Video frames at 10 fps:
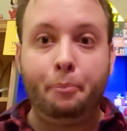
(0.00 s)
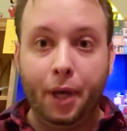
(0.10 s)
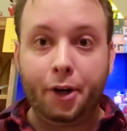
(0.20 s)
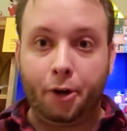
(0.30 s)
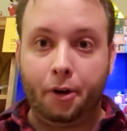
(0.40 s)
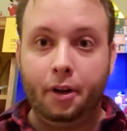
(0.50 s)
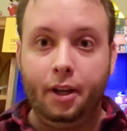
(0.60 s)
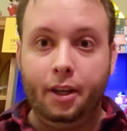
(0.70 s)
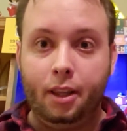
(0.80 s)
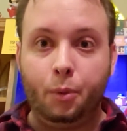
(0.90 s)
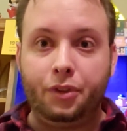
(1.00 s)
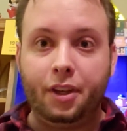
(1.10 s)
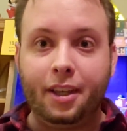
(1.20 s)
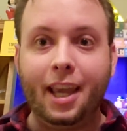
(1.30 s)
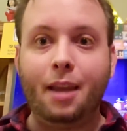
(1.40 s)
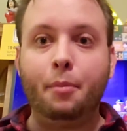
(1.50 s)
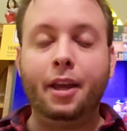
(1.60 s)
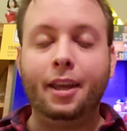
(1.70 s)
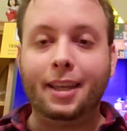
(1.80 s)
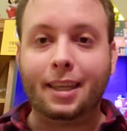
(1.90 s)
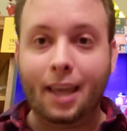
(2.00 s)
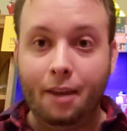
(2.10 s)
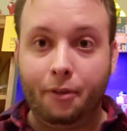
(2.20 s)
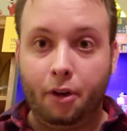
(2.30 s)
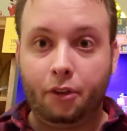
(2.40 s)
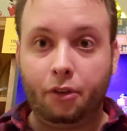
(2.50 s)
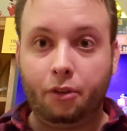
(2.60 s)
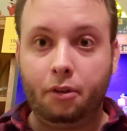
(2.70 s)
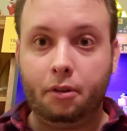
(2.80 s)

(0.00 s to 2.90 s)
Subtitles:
better than what the game gave us.